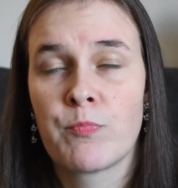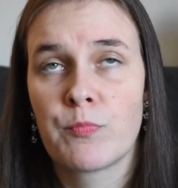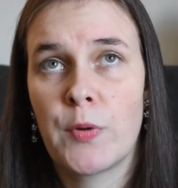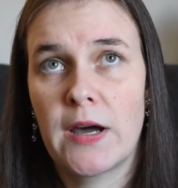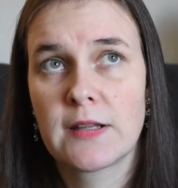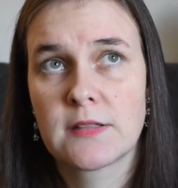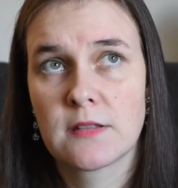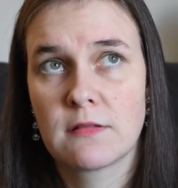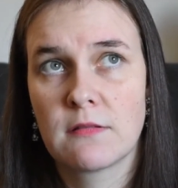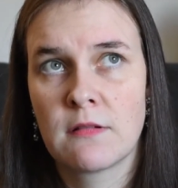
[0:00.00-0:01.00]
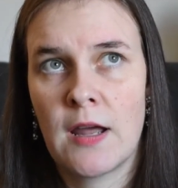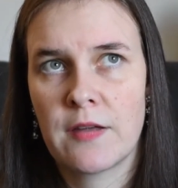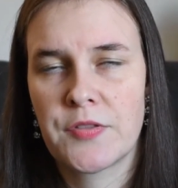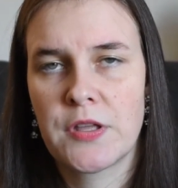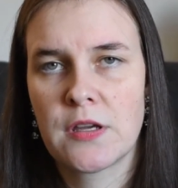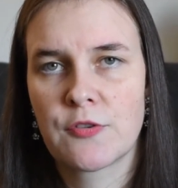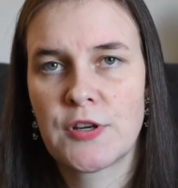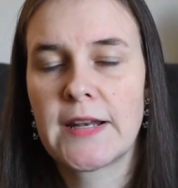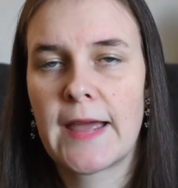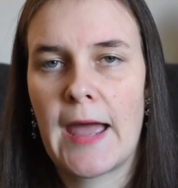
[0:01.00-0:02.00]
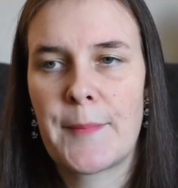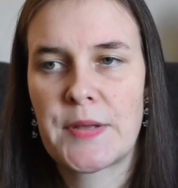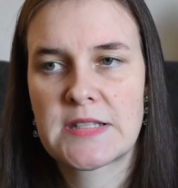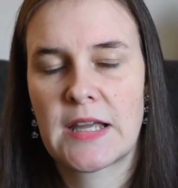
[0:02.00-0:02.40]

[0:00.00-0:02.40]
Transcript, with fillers: but nothing really happens.